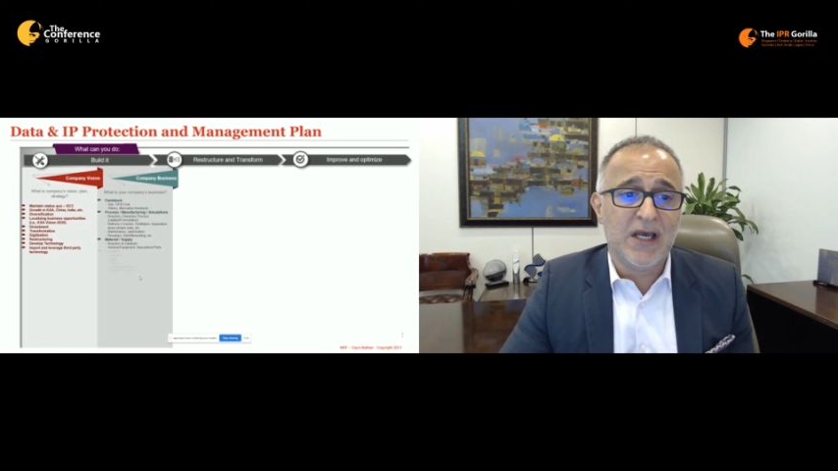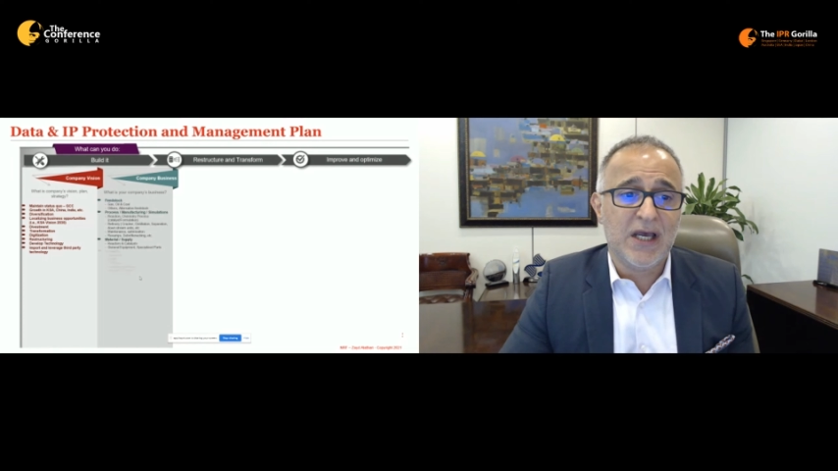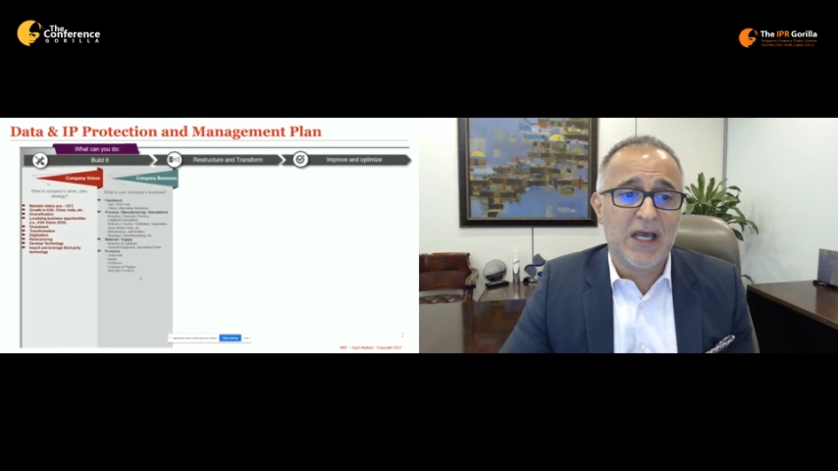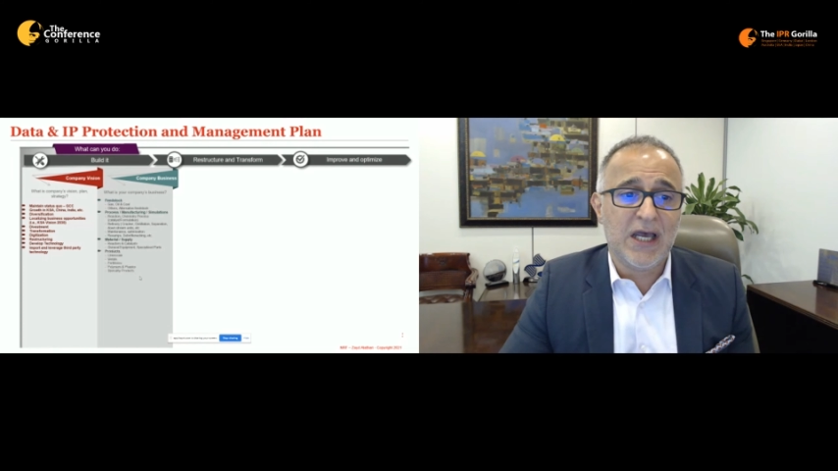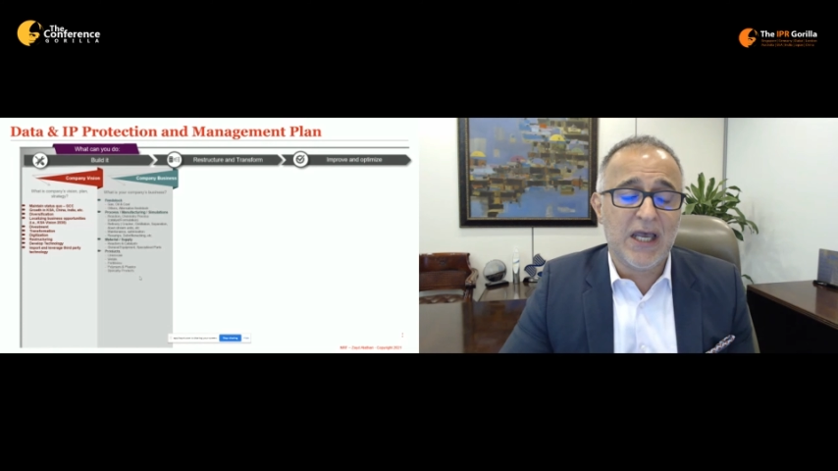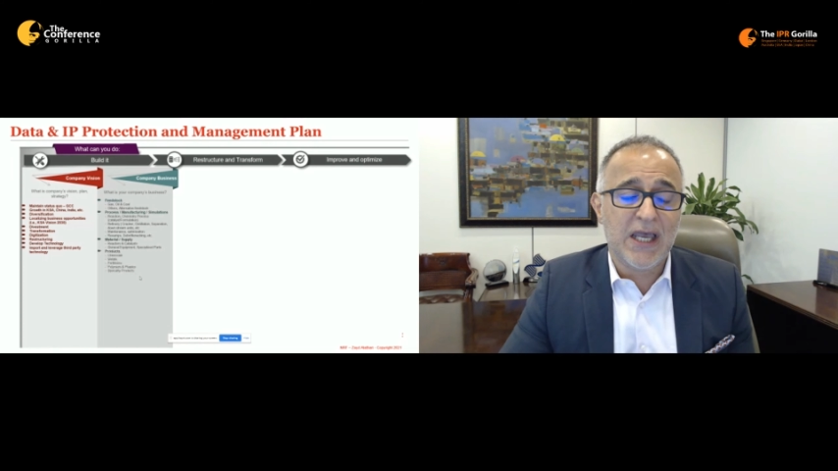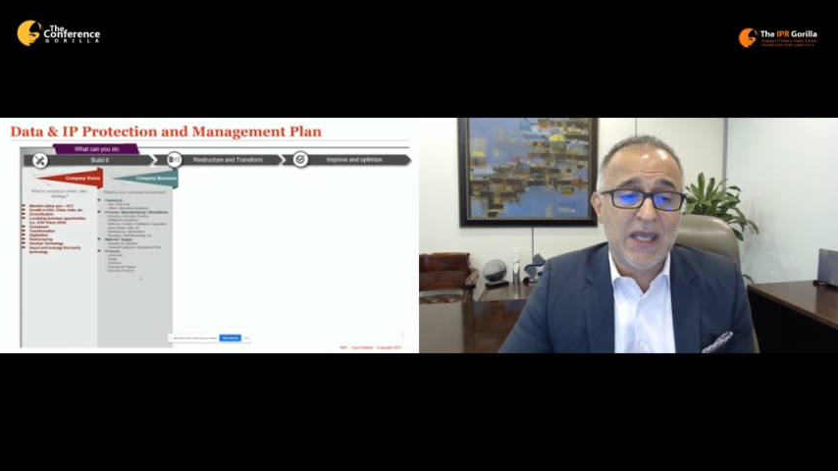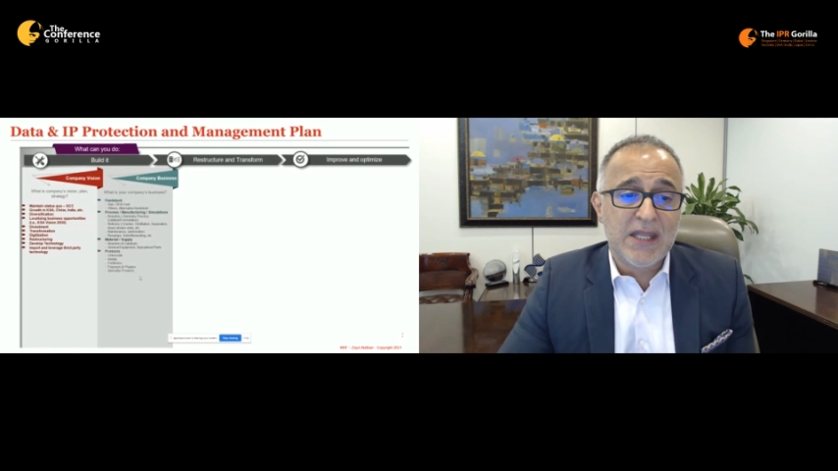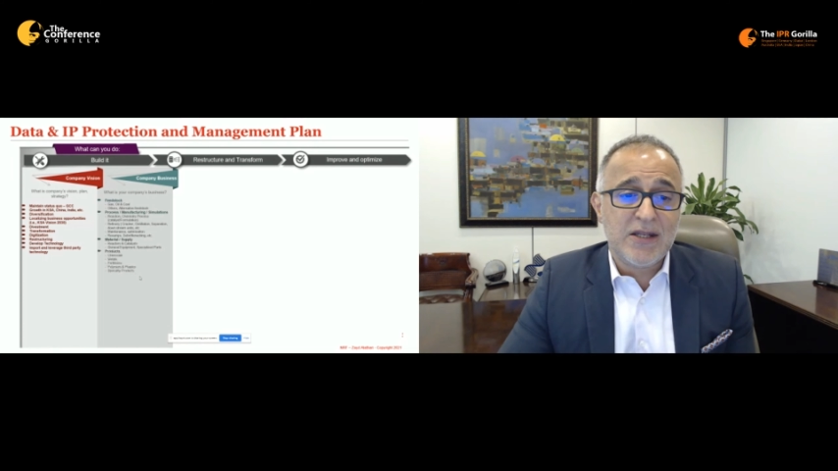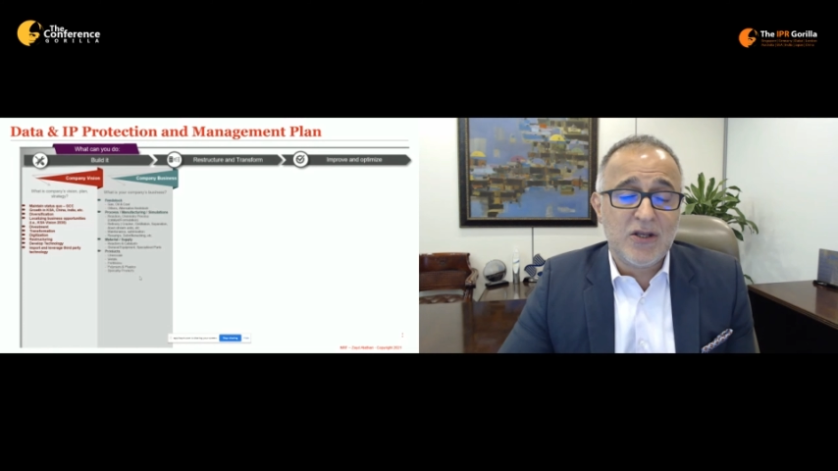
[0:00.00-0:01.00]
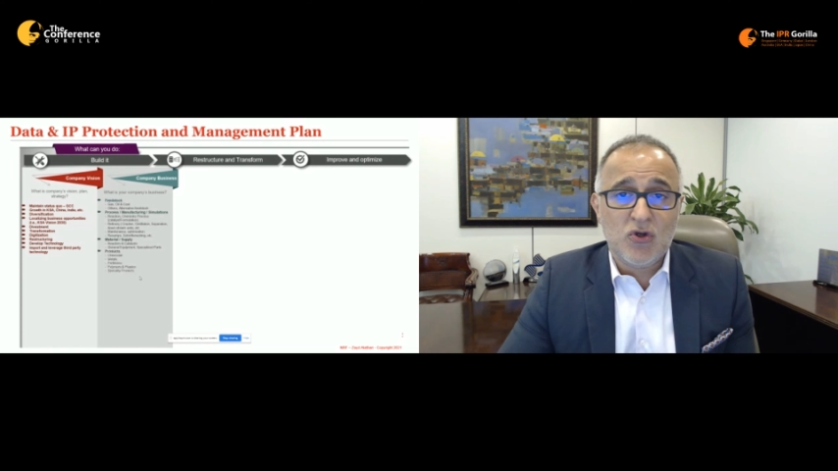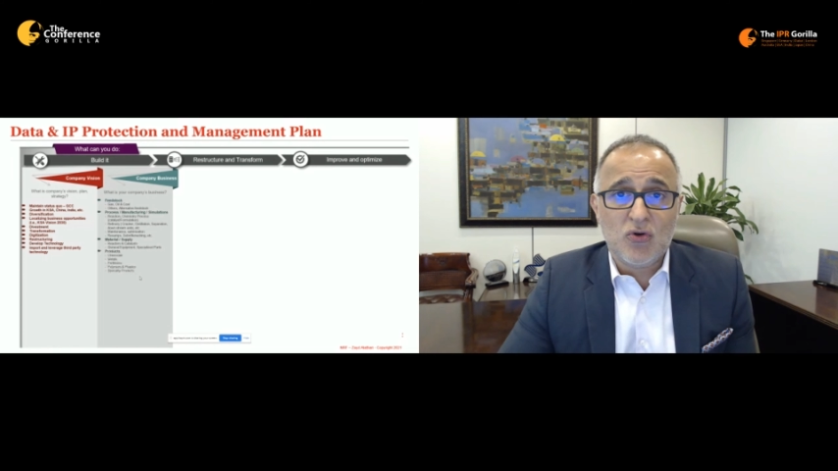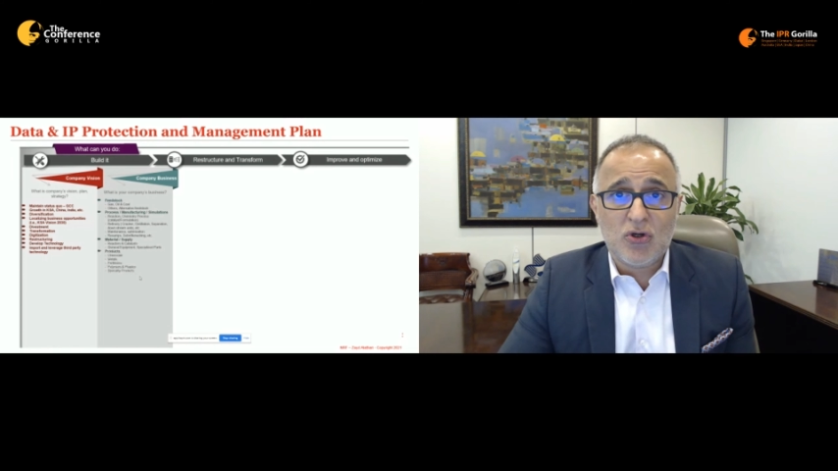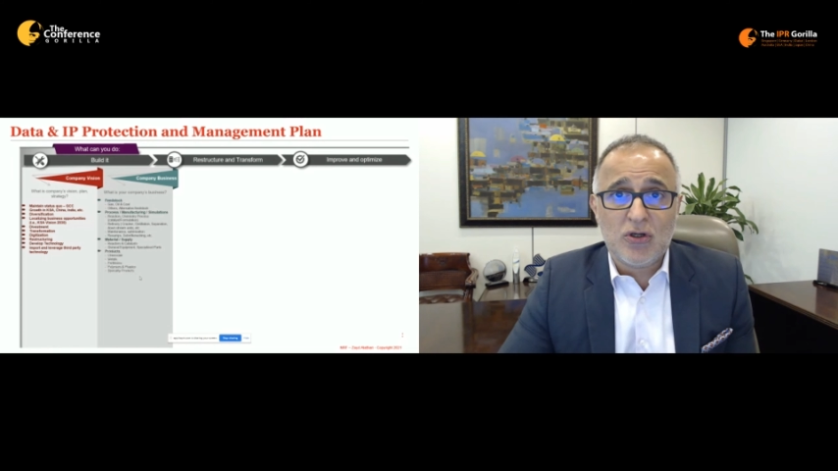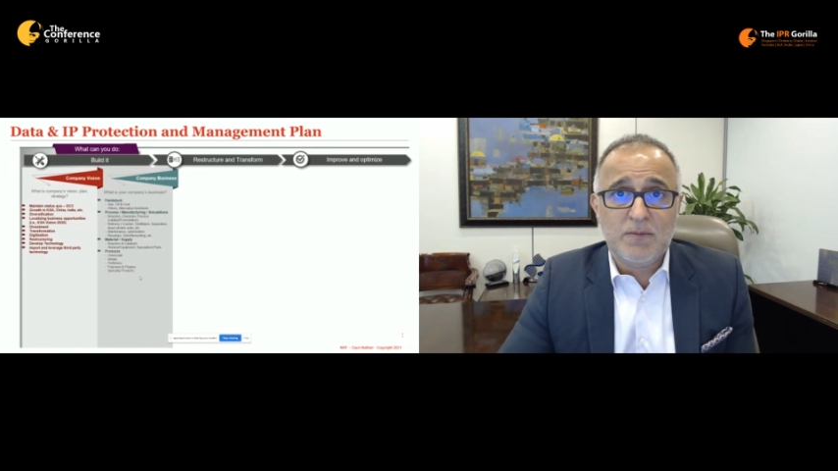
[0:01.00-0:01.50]
And
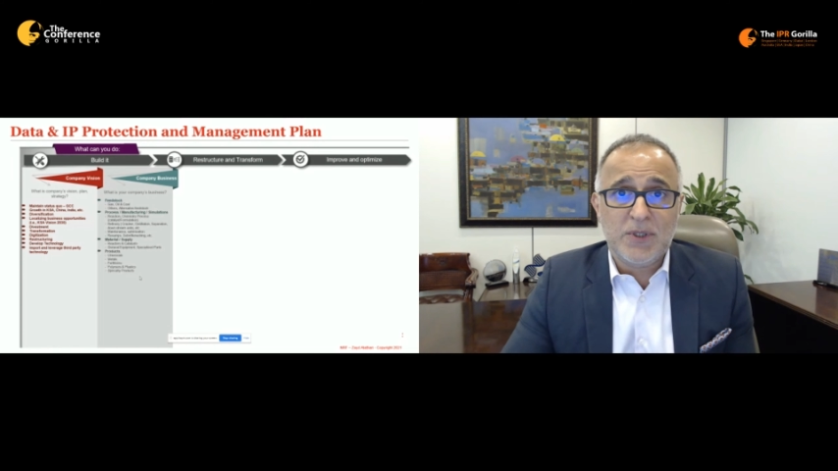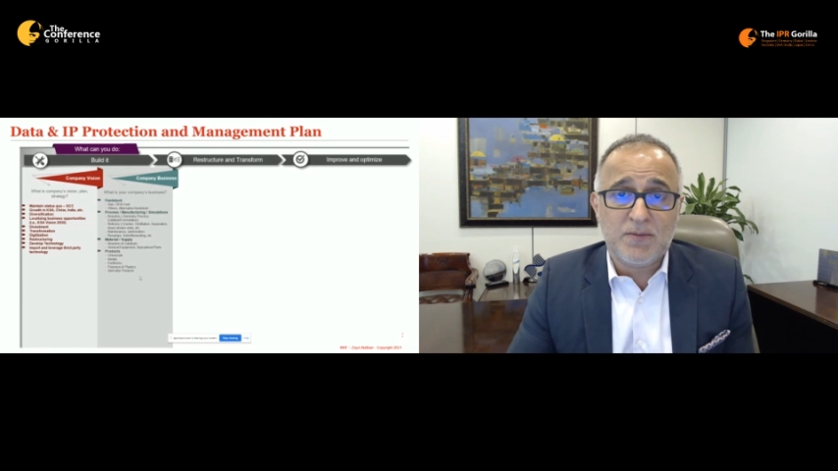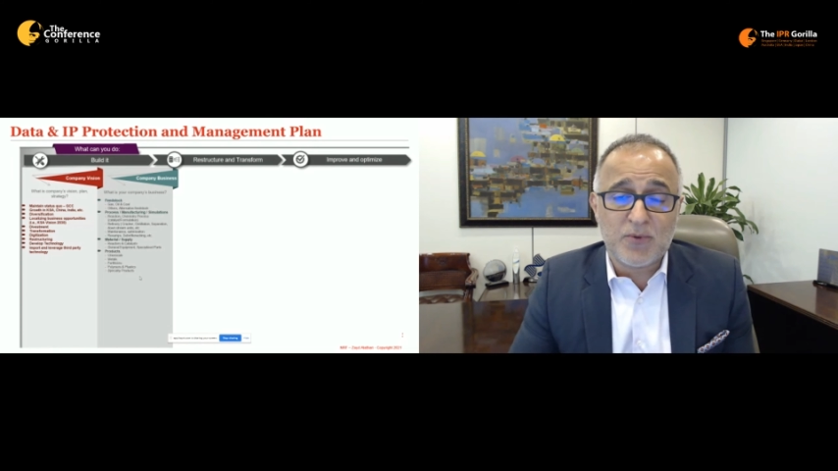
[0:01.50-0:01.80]
you could be